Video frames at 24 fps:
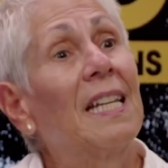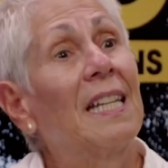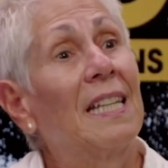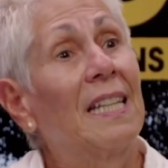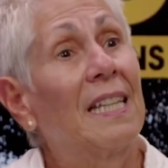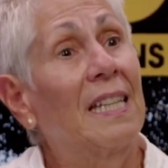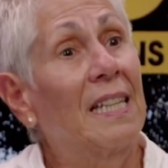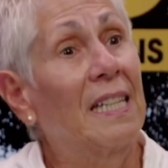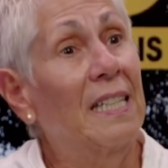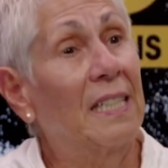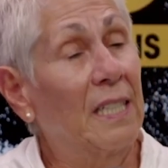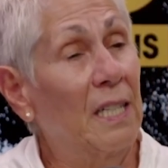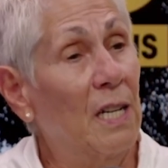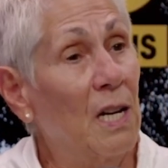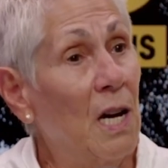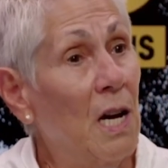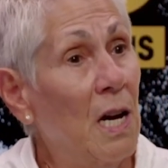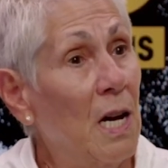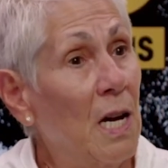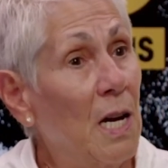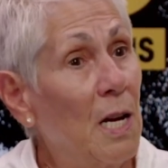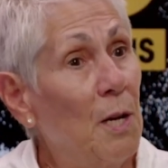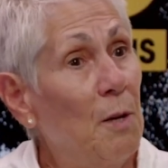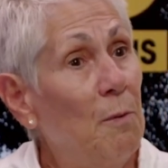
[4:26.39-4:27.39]
the
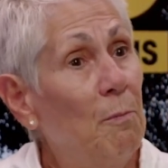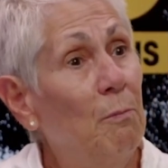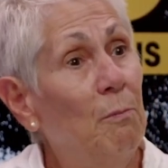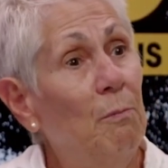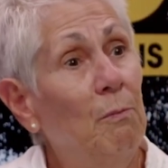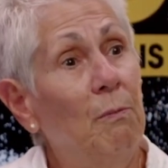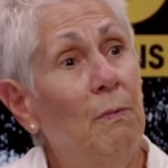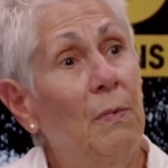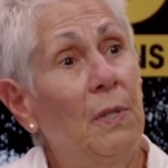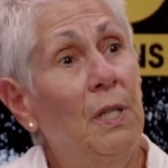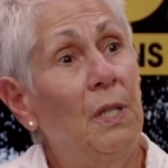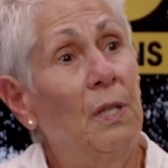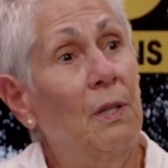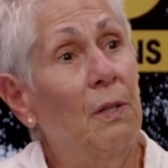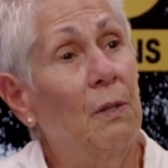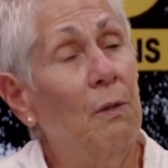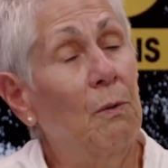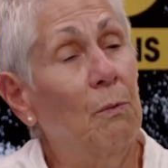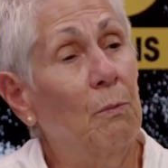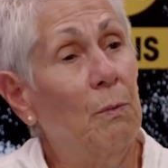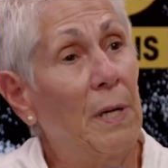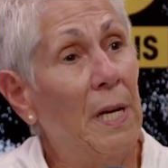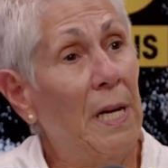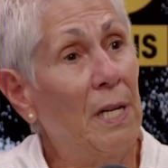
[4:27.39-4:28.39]
time, yeah. you
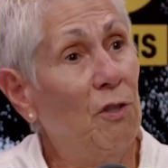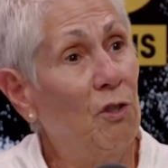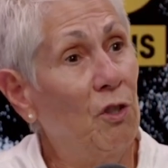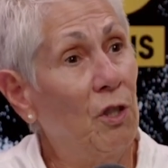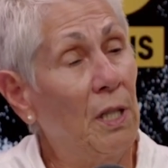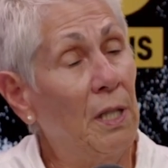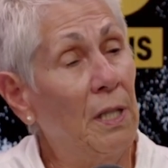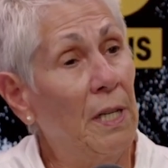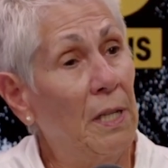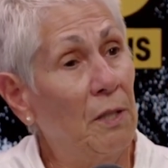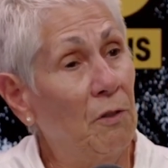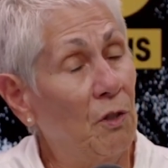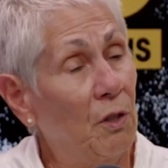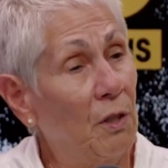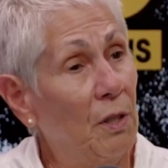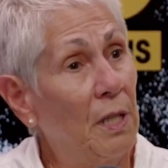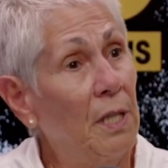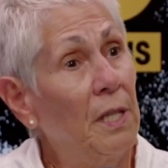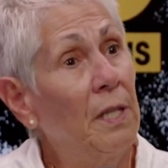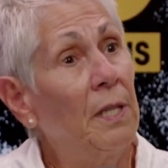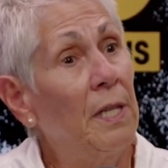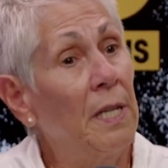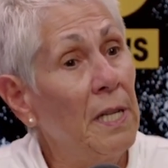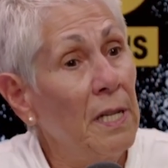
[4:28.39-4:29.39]
know, edu- in, edu-
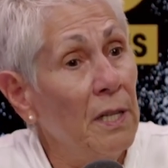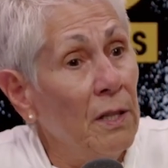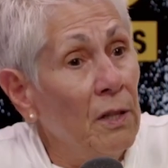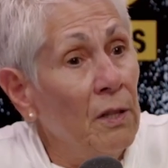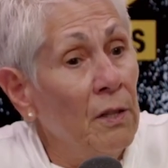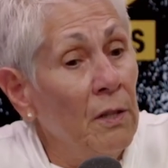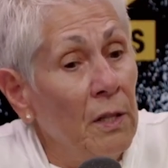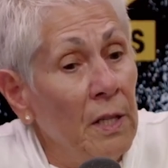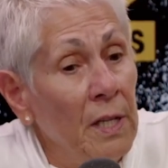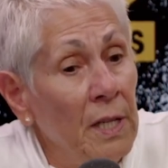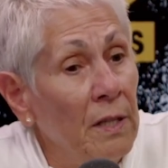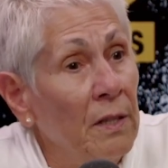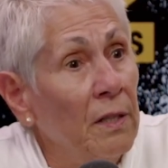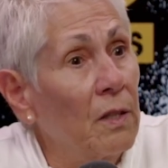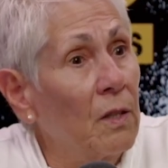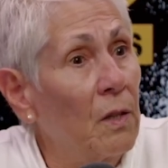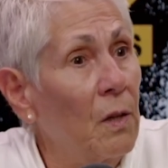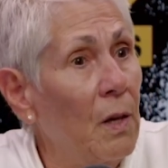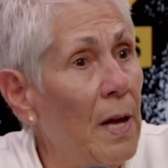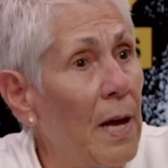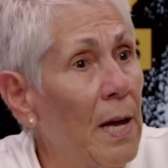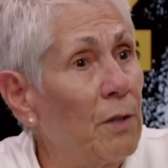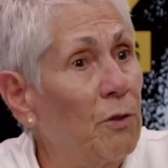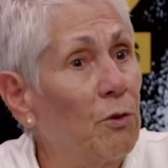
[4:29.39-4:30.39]
in, in in the
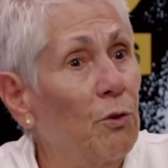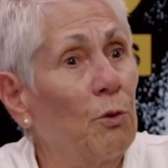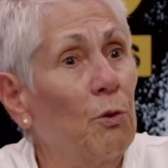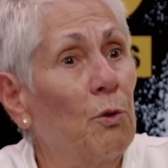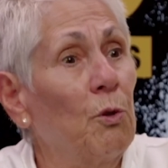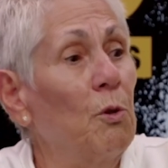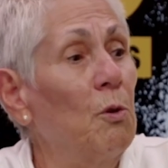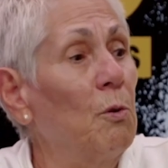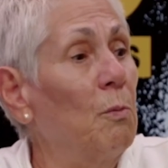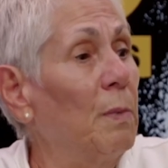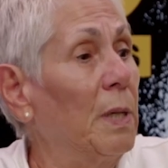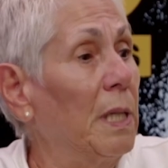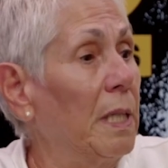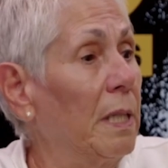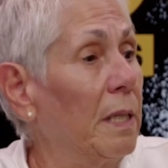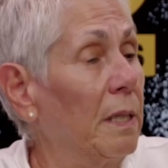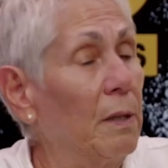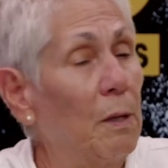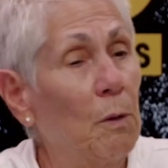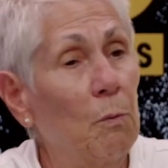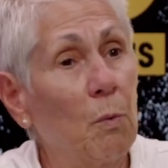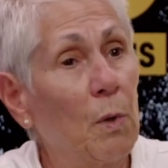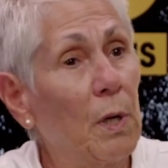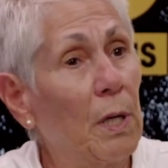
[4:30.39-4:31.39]
classroom and,
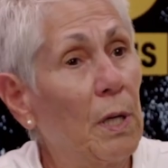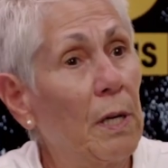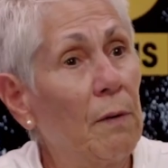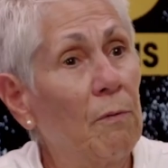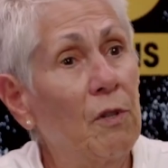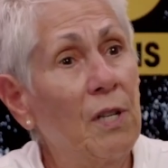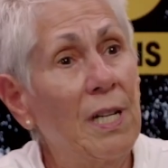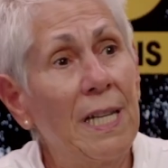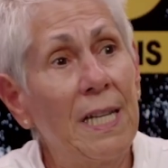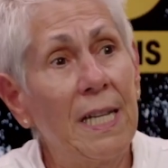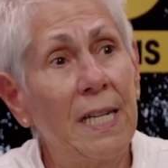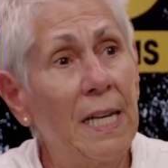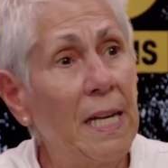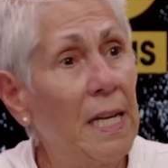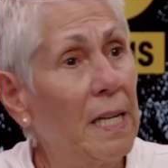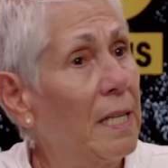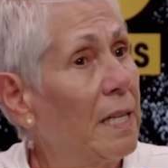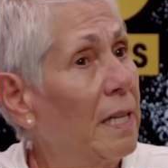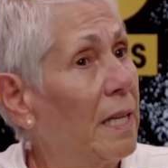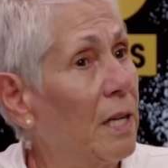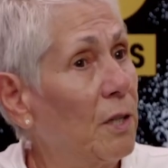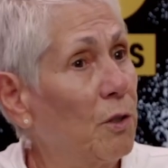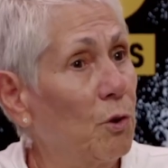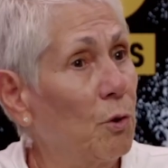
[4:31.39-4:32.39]
mm-hmm. whatever, and then getting
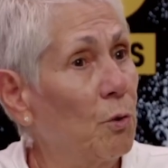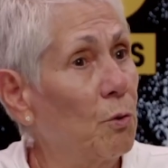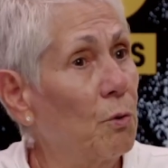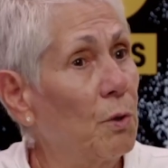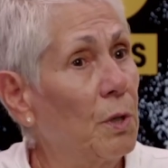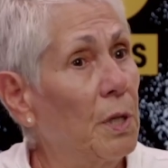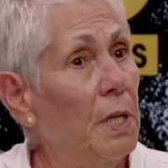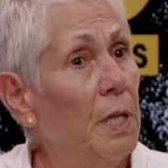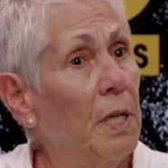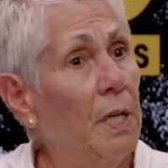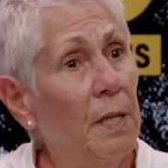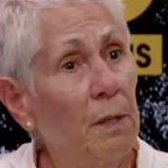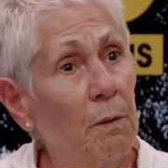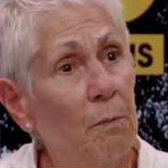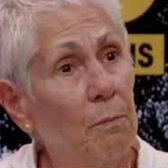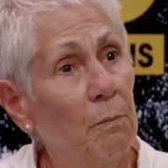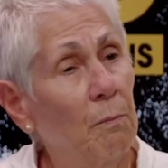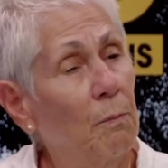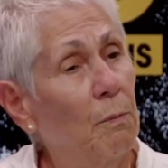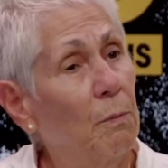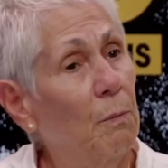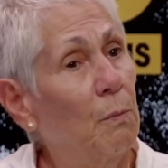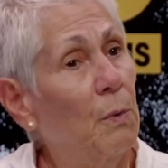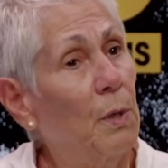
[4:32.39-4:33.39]
that degree and
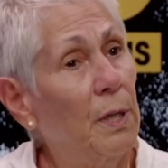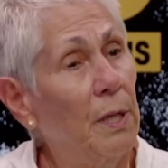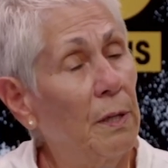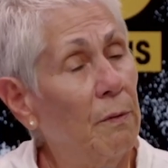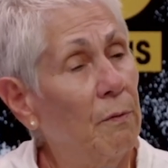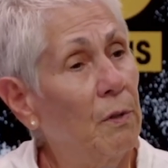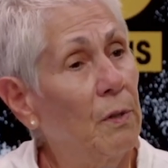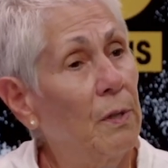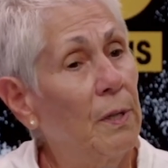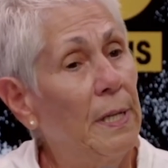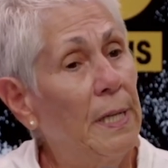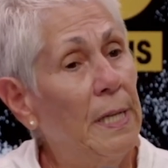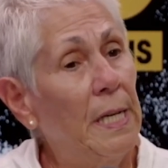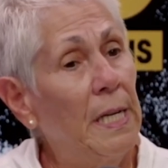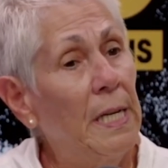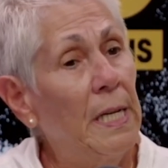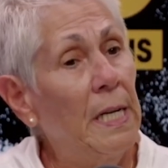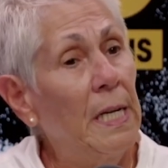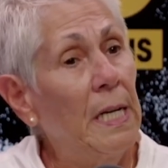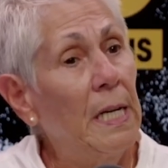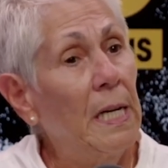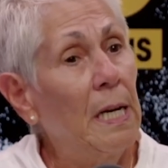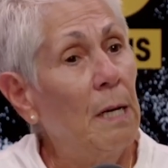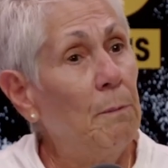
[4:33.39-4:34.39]
whatever. Yeah.
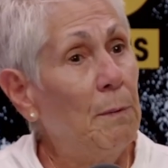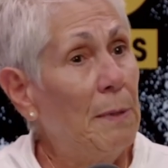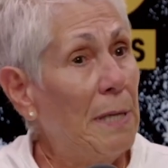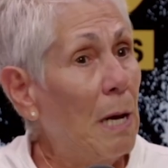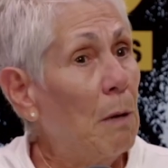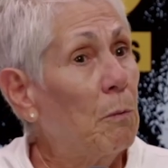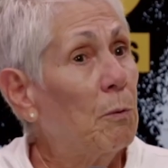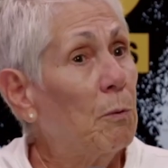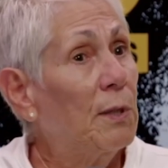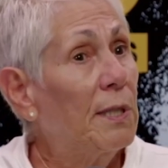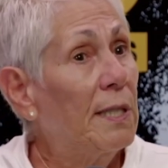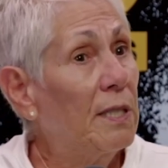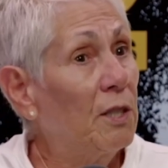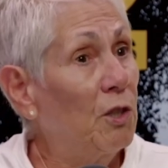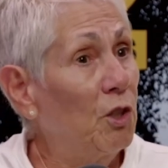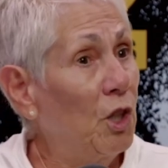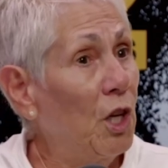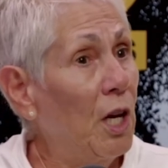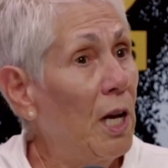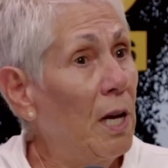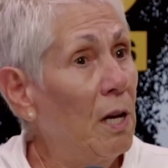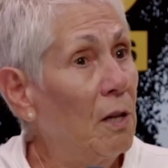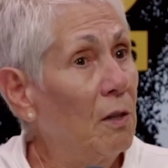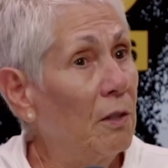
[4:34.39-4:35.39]
I mean, that was the
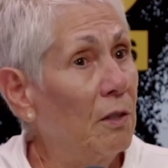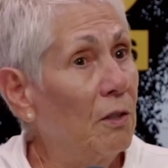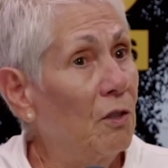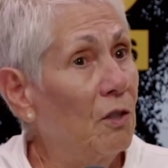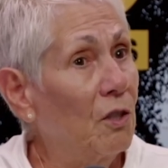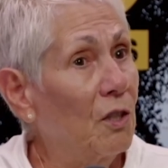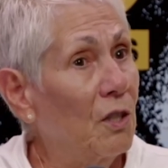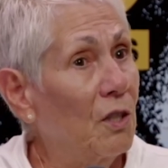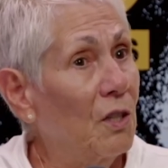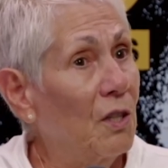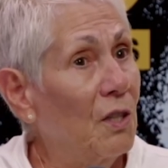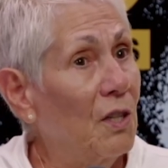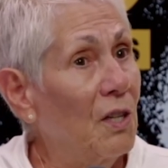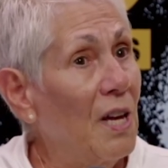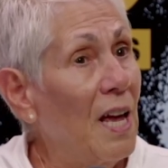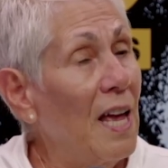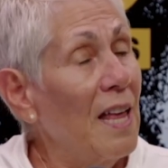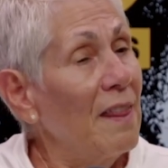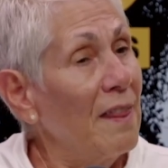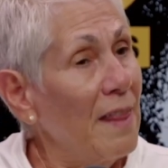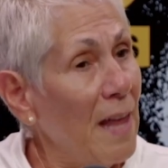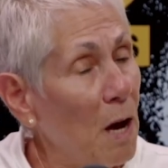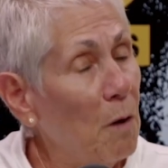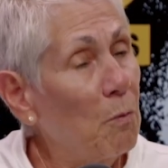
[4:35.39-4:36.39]
challenge. Yeah.
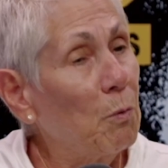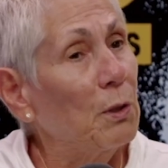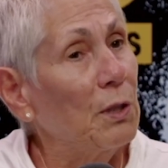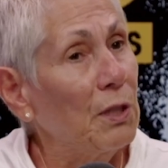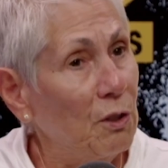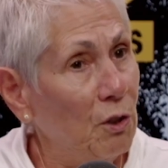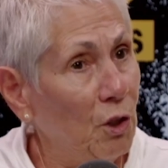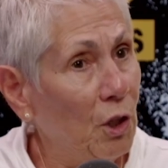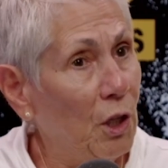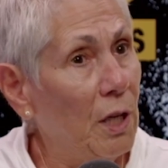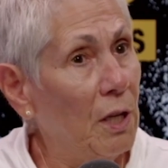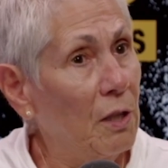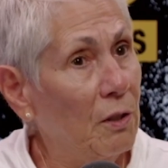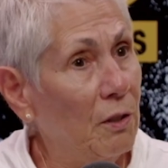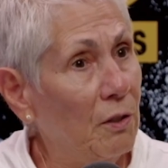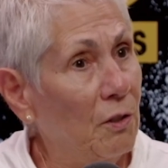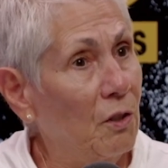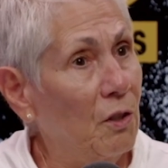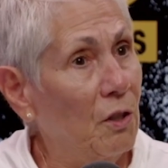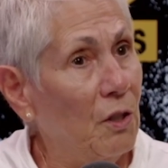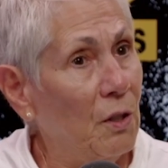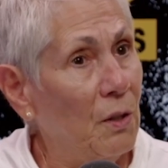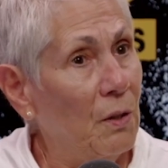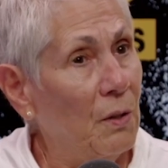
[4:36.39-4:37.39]
That was a
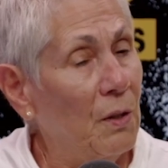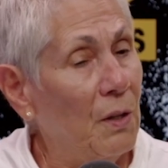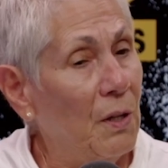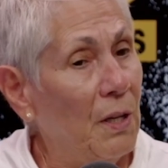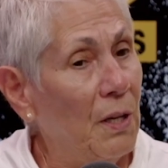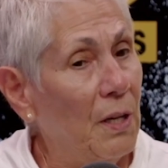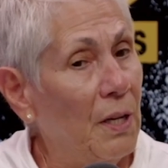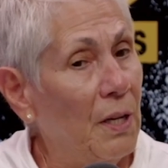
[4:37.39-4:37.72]
challenge. Mm-hmm.